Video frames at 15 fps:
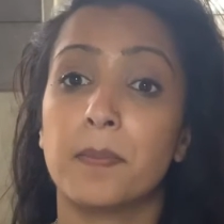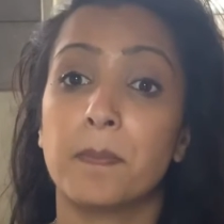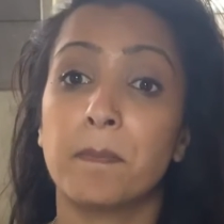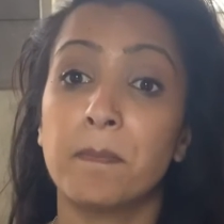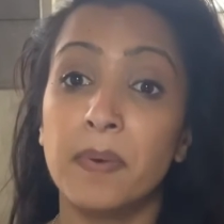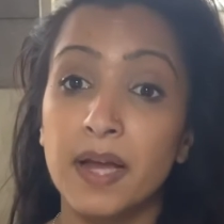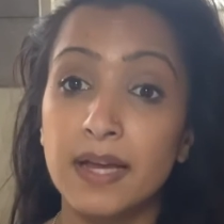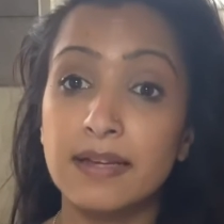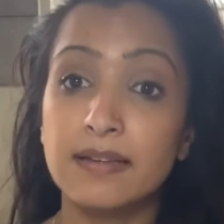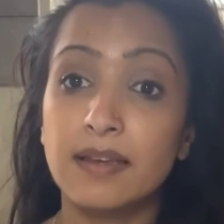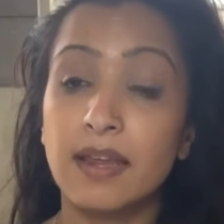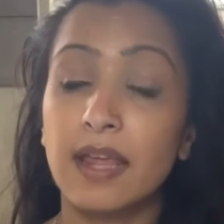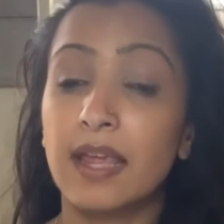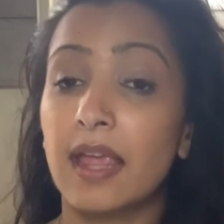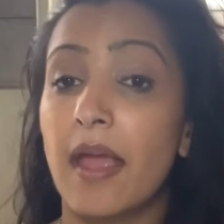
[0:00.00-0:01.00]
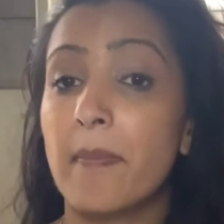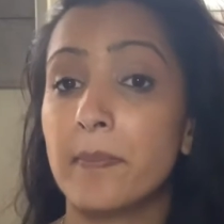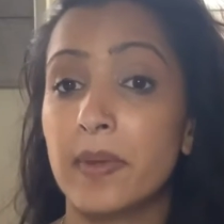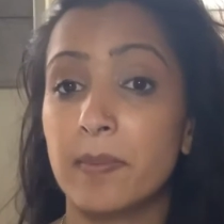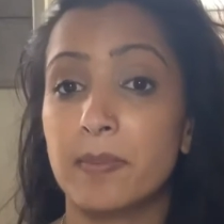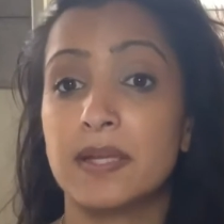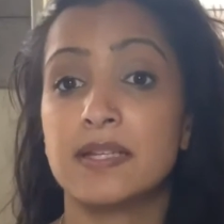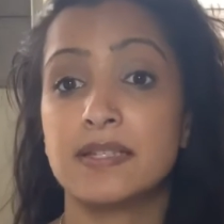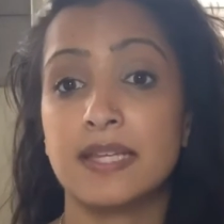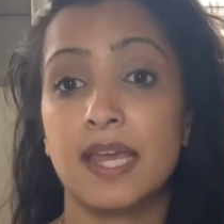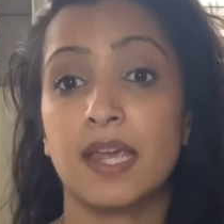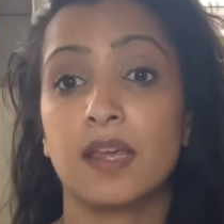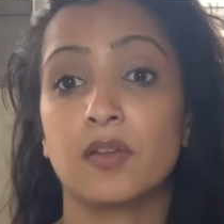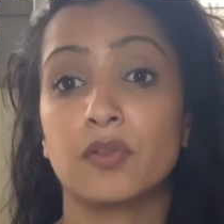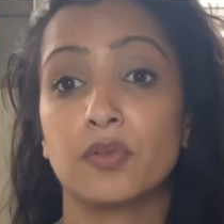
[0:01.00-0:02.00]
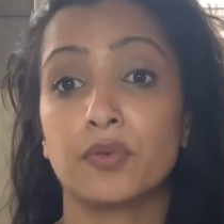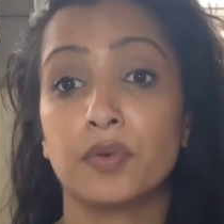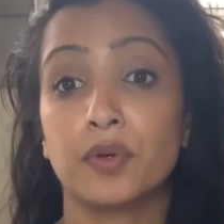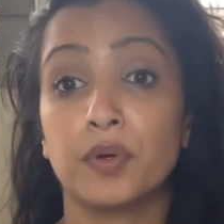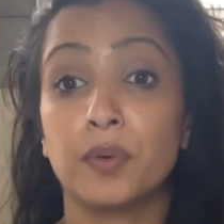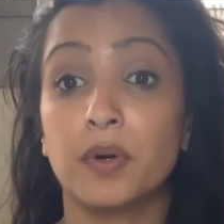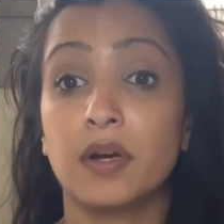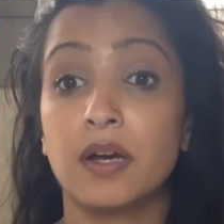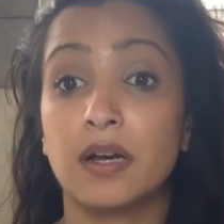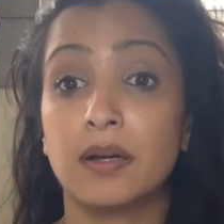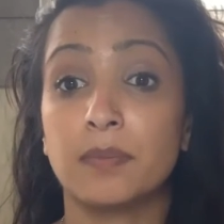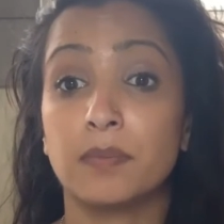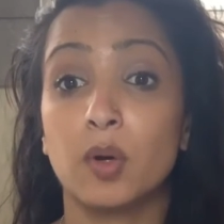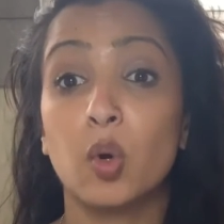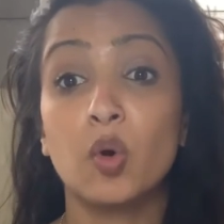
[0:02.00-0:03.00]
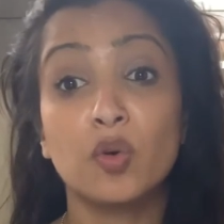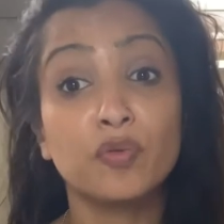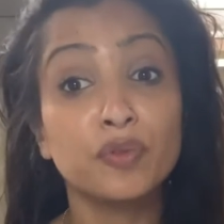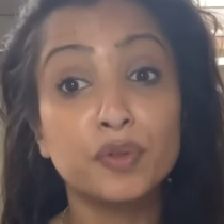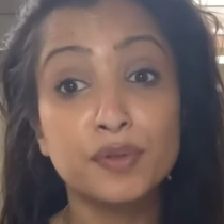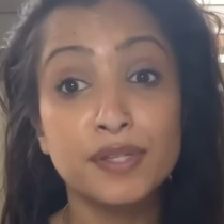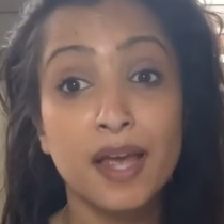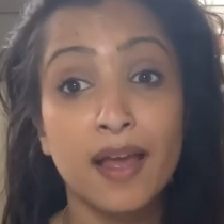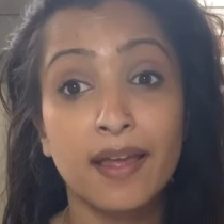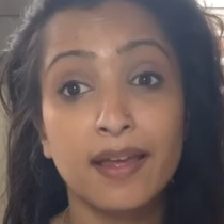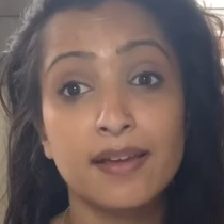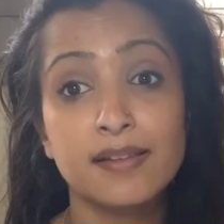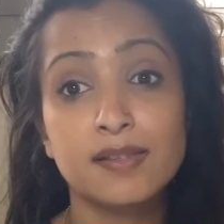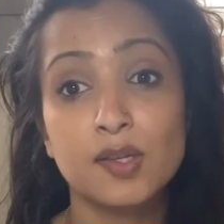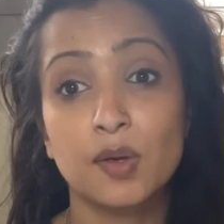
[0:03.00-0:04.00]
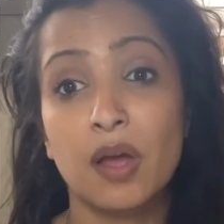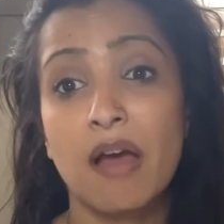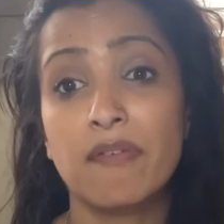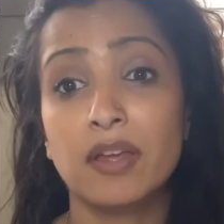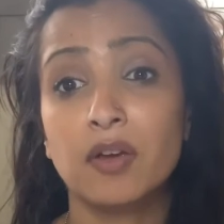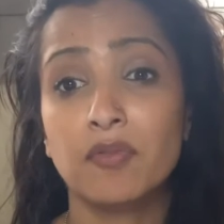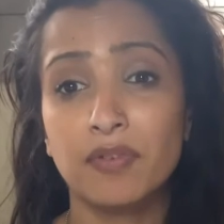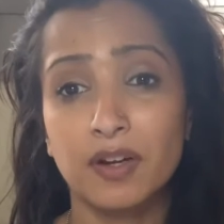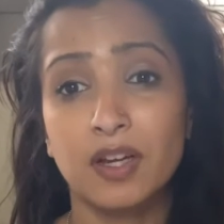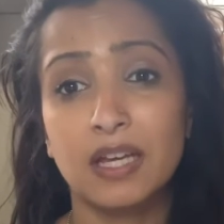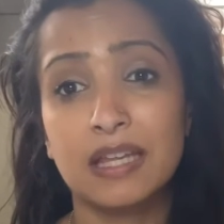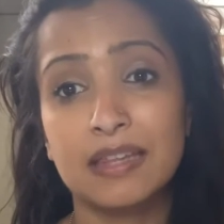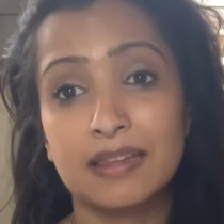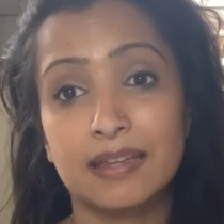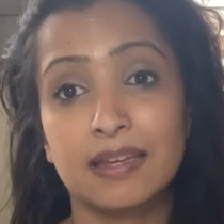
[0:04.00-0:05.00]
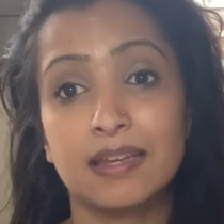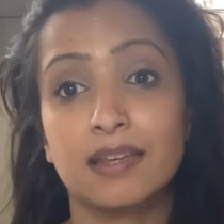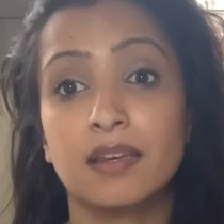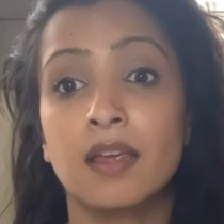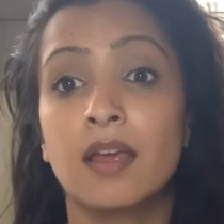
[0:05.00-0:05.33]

But it can be maintained through a whole food diet, so having a very clean,